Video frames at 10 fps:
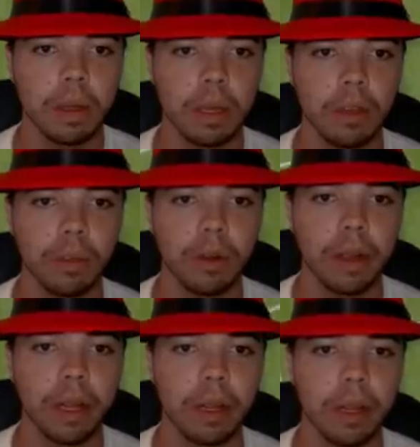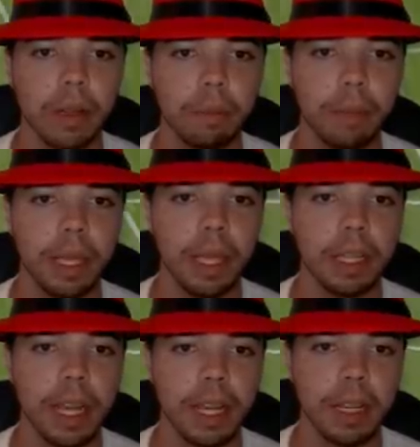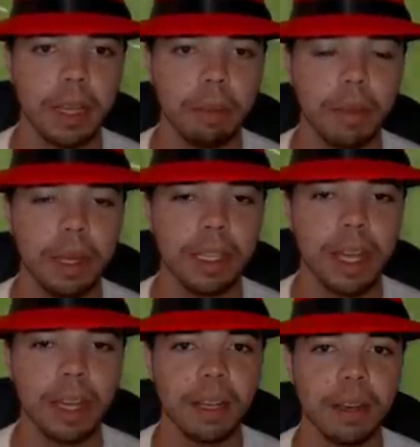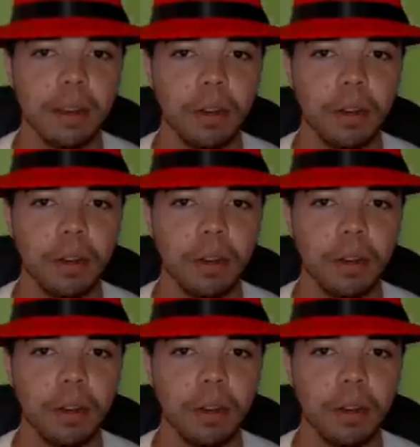Go, Marega. Be a tank. Be a tank.